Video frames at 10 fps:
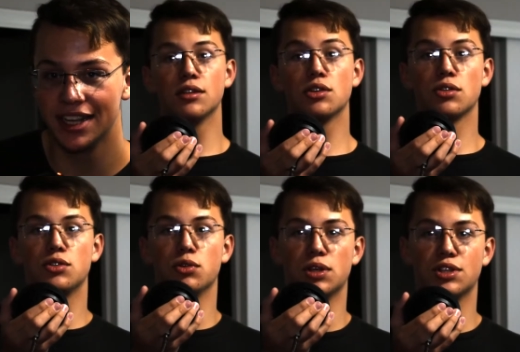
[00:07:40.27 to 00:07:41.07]
So the
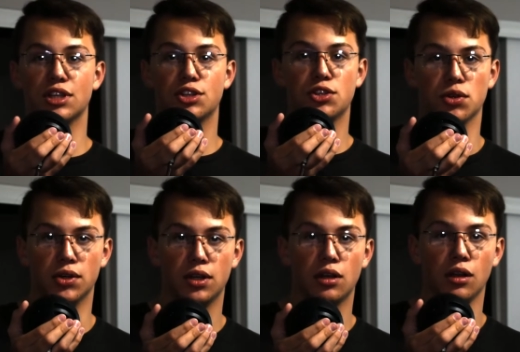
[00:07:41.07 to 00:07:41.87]
joystick should
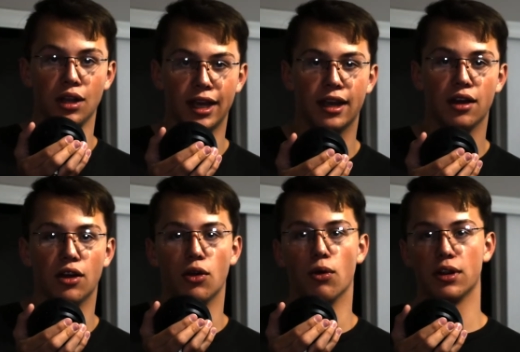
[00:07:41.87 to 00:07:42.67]
click
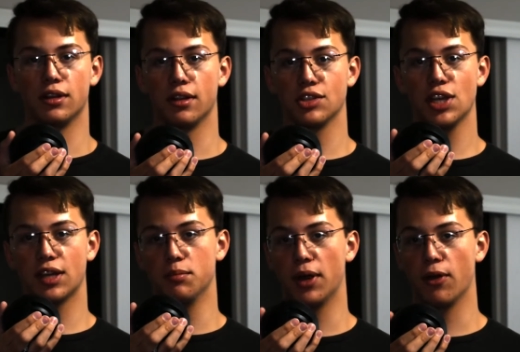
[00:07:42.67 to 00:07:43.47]
according to the
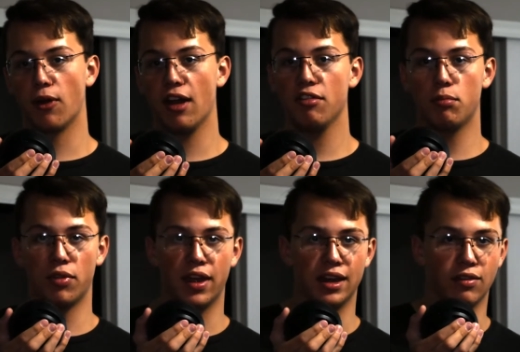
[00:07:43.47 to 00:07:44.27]
second paragraph, but
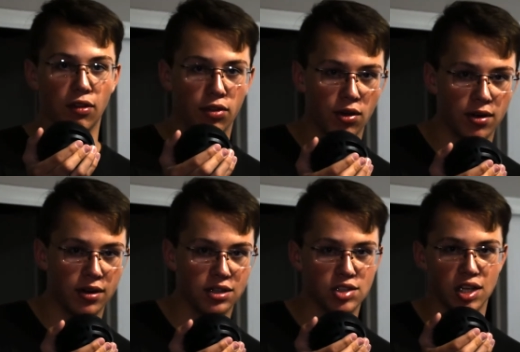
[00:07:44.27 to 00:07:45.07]
then in the third
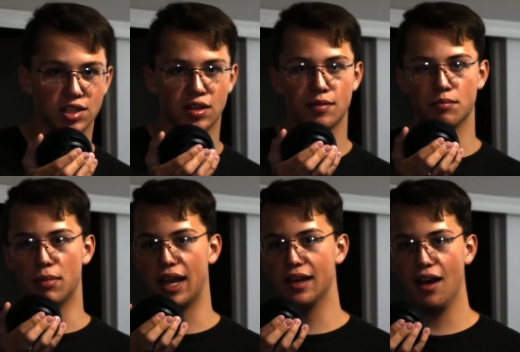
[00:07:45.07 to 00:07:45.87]
it says it
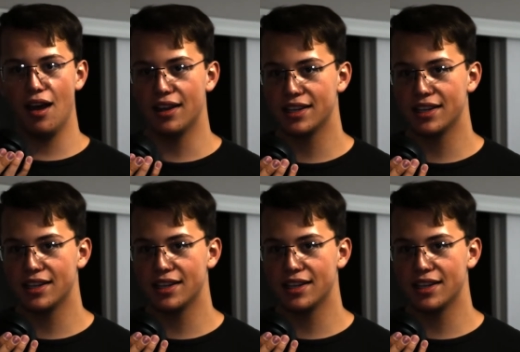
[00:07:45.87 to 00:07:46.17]
may not.